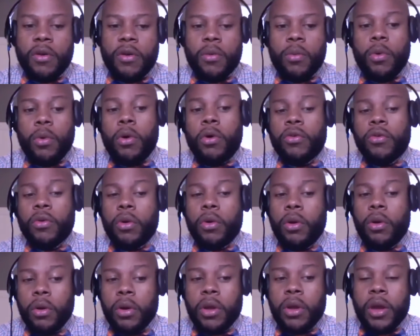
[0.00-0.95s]
We're also going
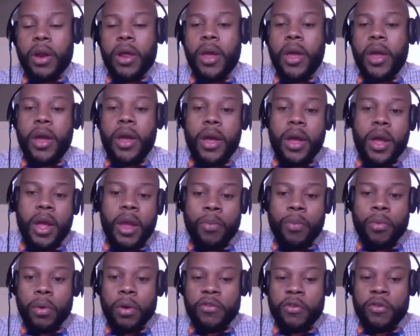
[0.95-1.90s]
to look at
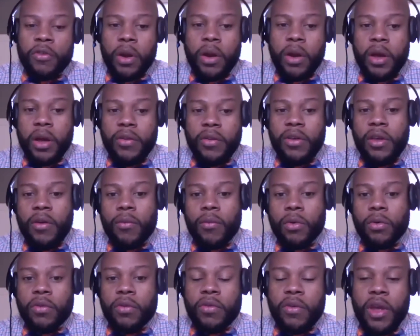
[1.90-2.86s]
April of 2019
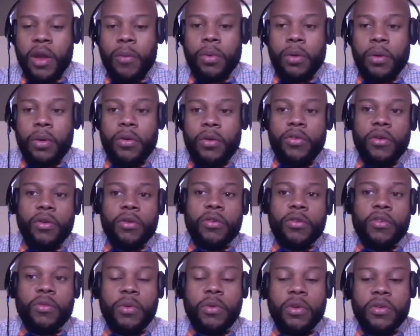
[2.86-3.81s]
versus April of this year.
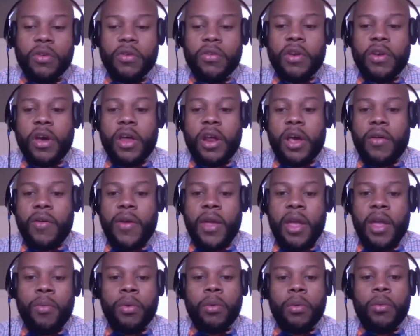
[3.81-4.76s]
Since we just got out of
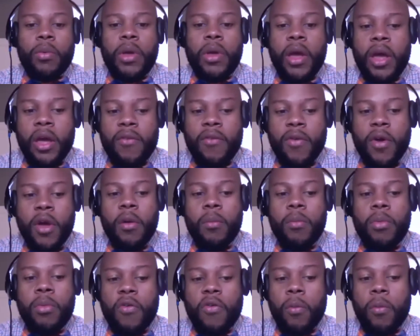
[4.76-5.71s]
April, we have
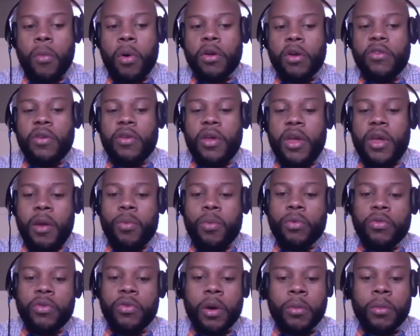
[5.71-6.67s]
both March and
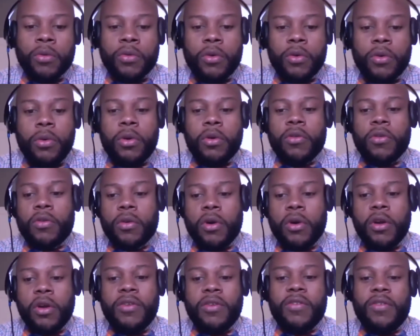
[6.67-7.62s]
April's numbers. So you can
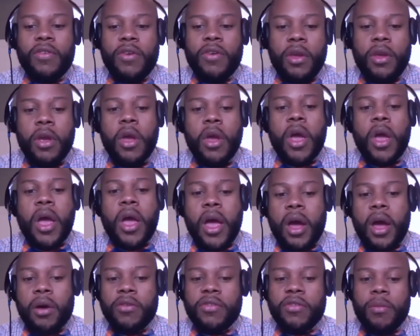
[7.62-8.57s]
start to see
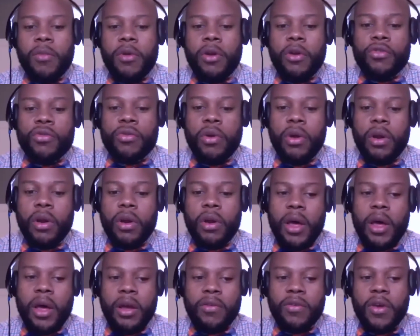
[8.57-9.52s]
how some of the trend
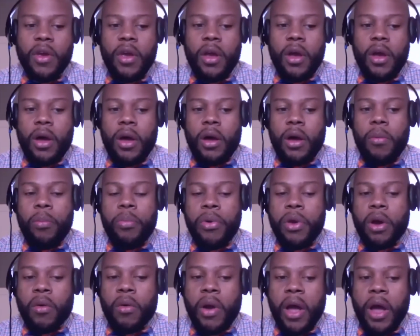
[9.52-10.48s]
lines
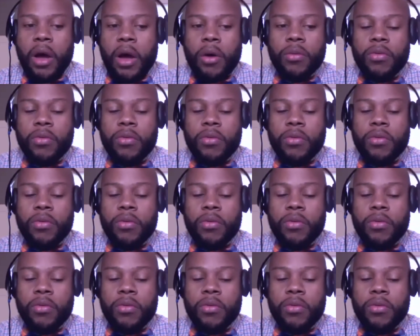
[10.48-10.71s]
bear out.